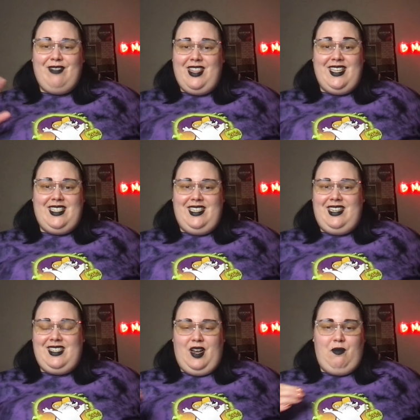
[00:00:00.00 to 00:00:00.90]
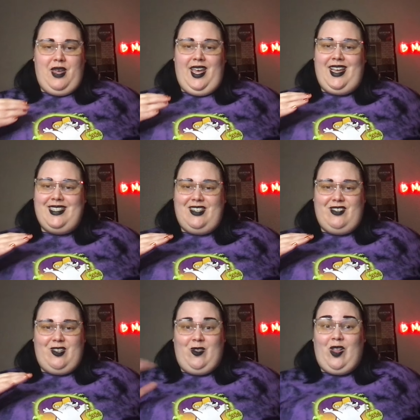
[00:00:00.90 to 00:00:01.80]
this season is going to be, because there
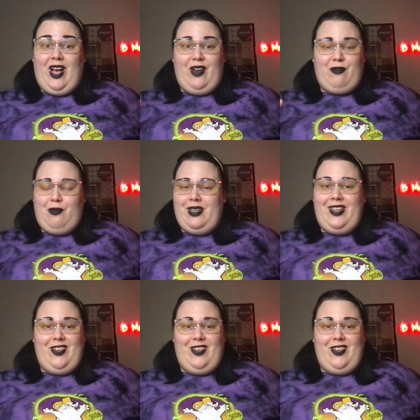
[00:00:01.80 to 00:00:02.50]
is a lot of really